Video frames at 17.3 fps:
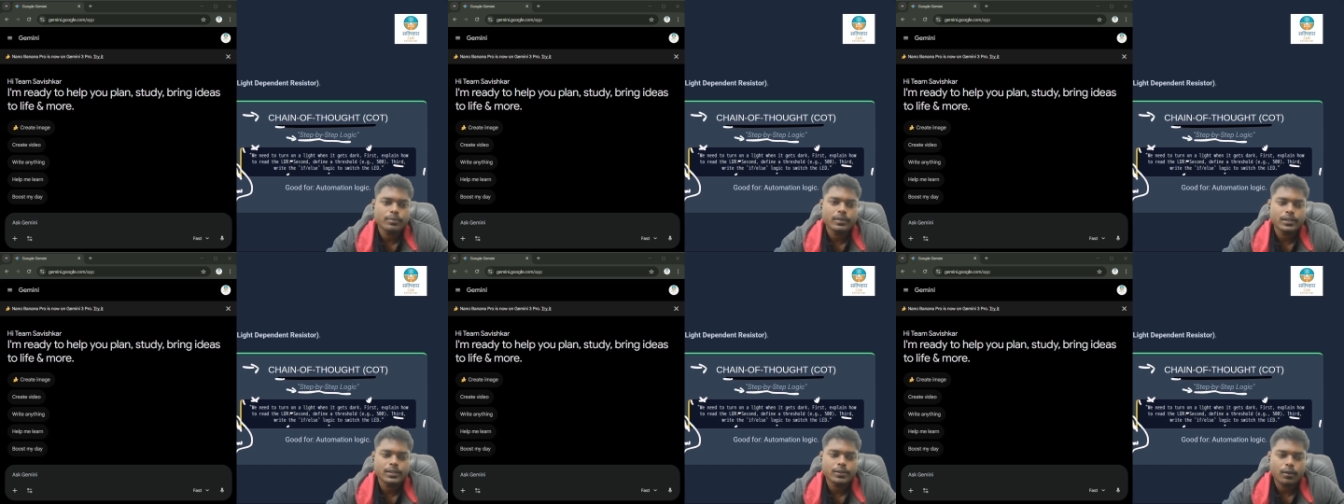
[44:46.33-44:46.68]

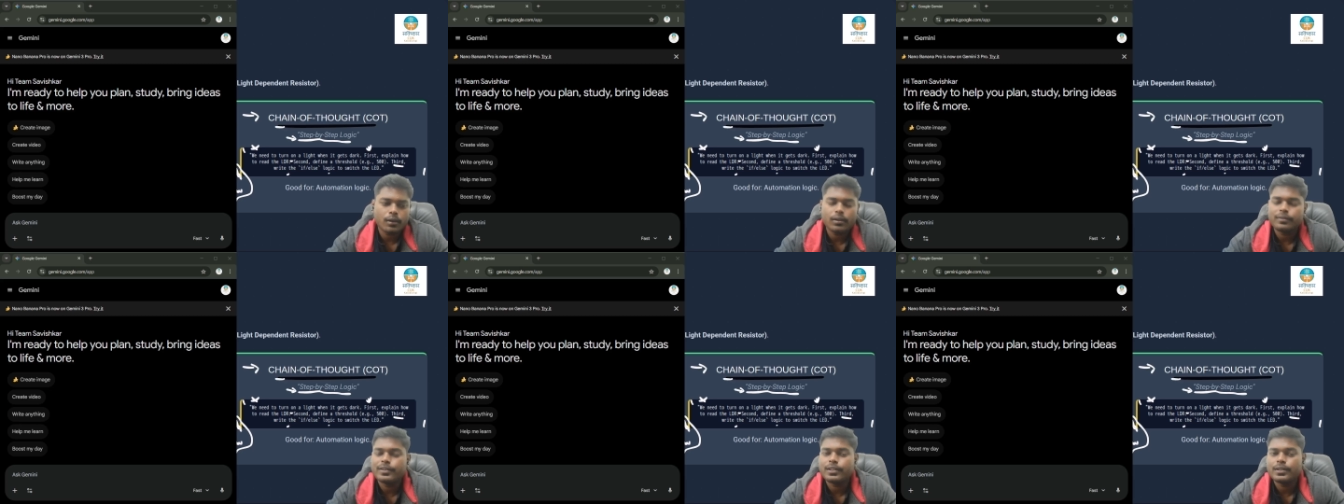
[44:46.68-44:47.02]
you
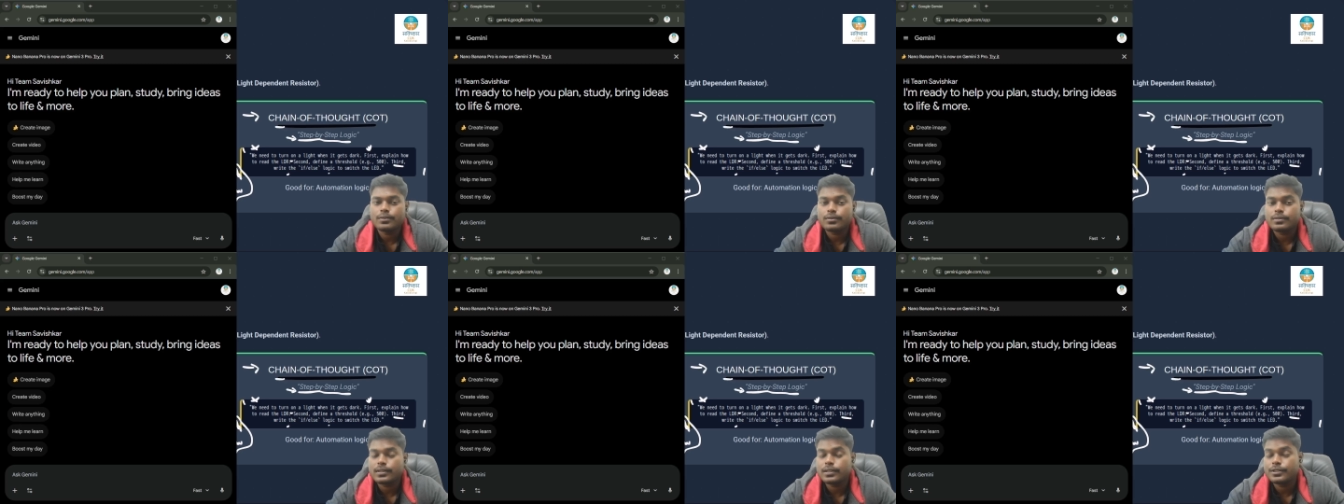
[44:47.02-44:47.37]
must
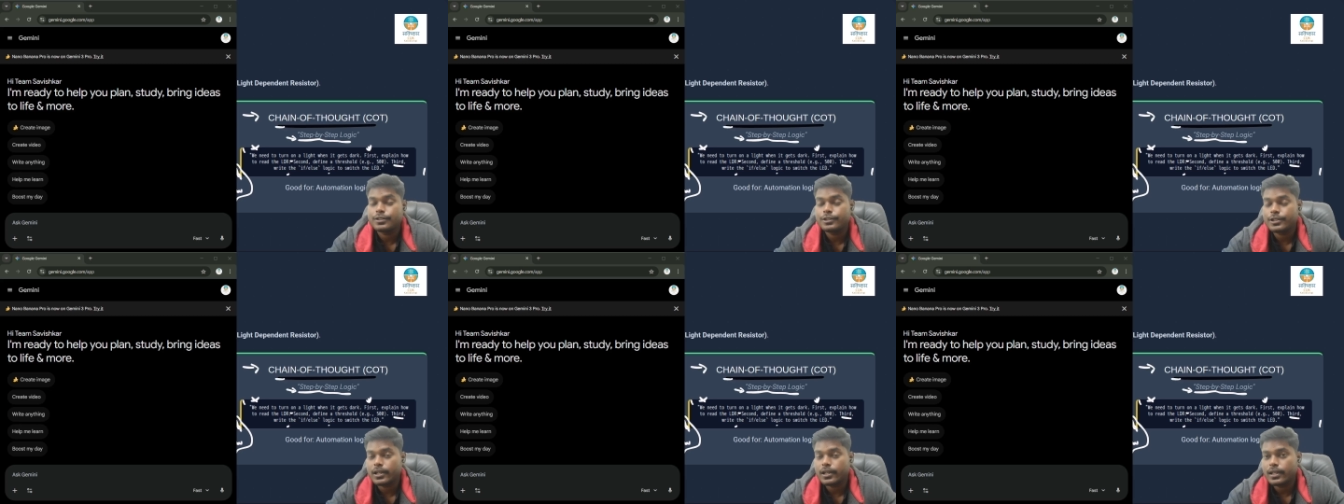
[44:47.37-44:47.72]
always use
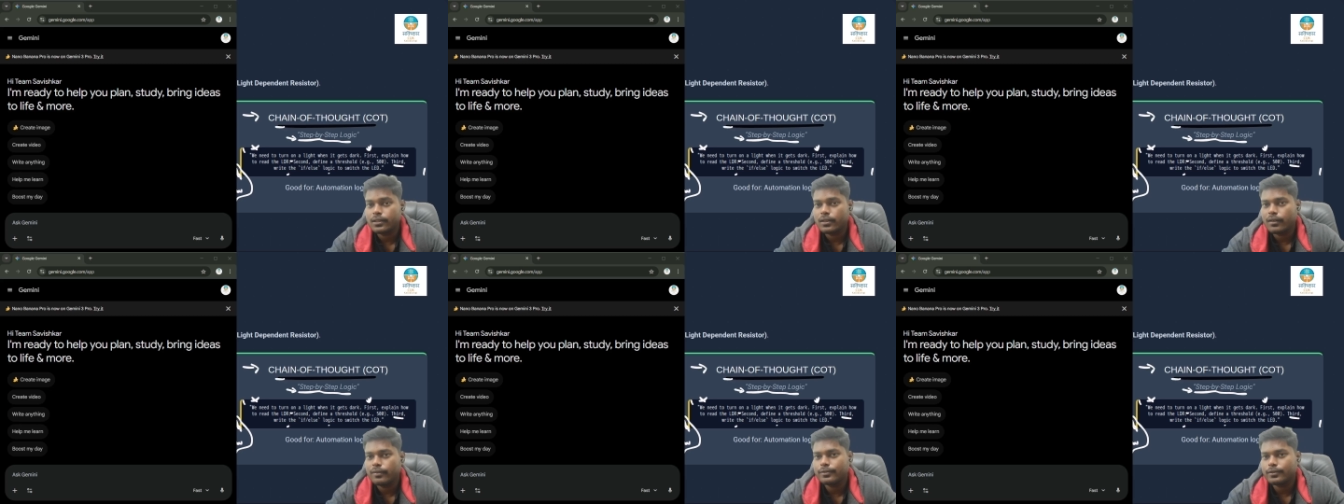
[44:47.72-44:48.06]
the
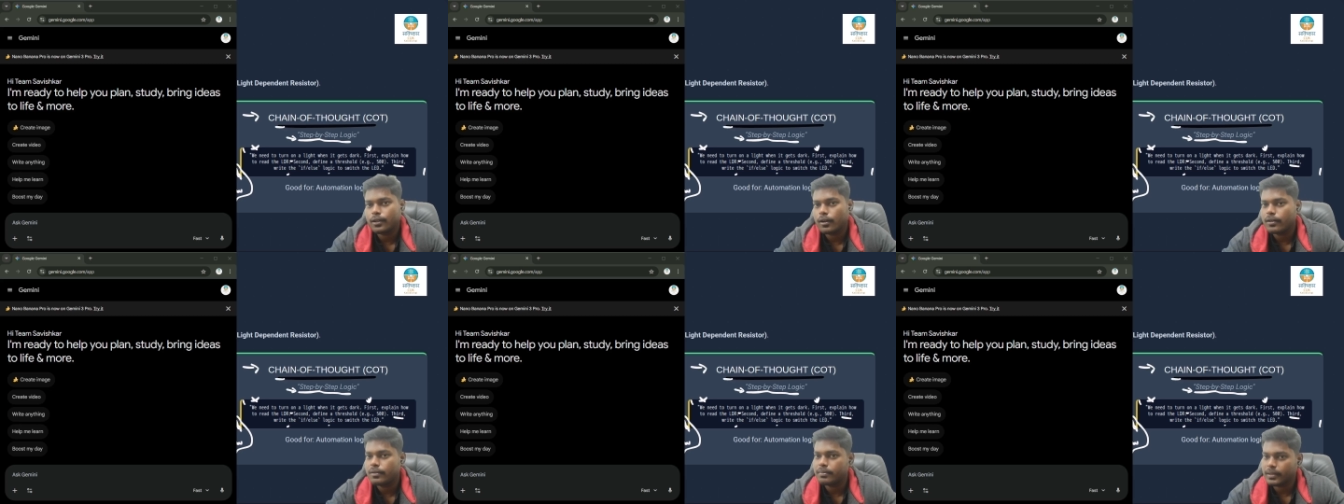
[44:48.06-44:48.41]
chain of
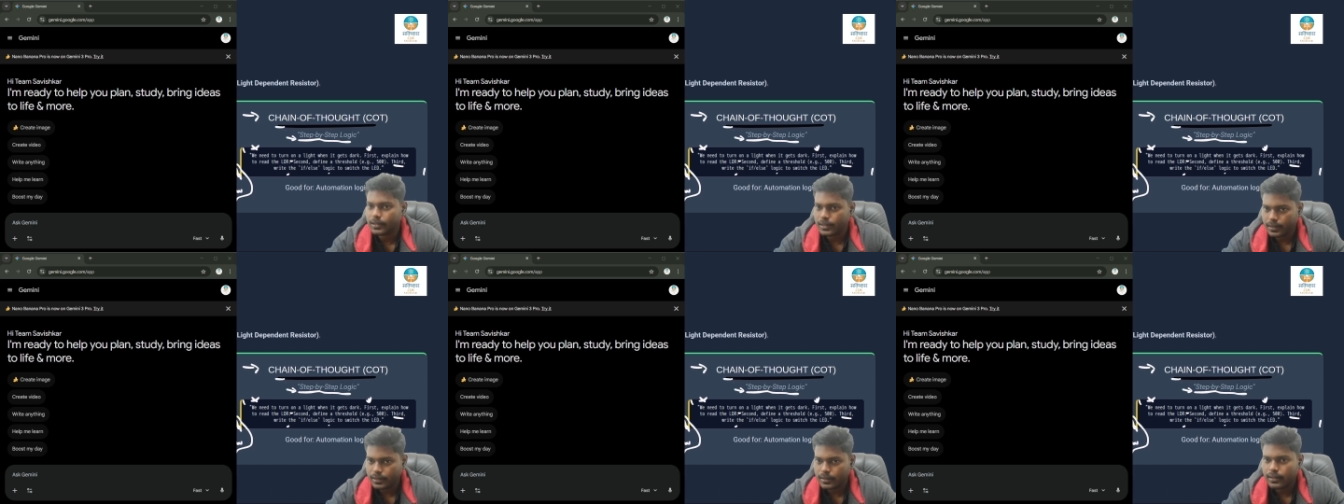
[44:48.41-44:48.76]

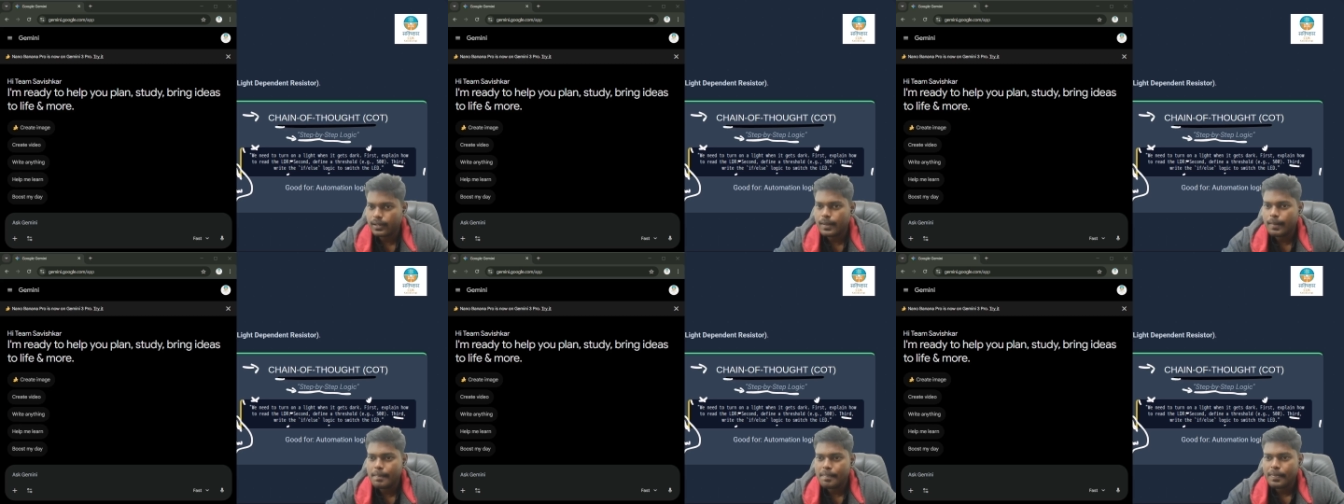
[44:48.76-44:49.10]
thought method.
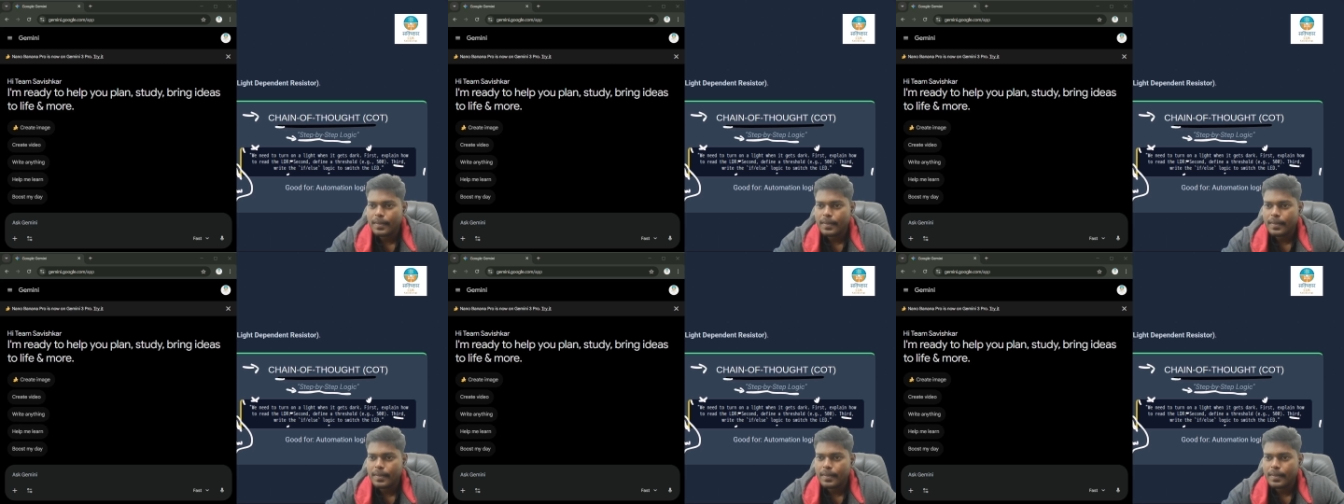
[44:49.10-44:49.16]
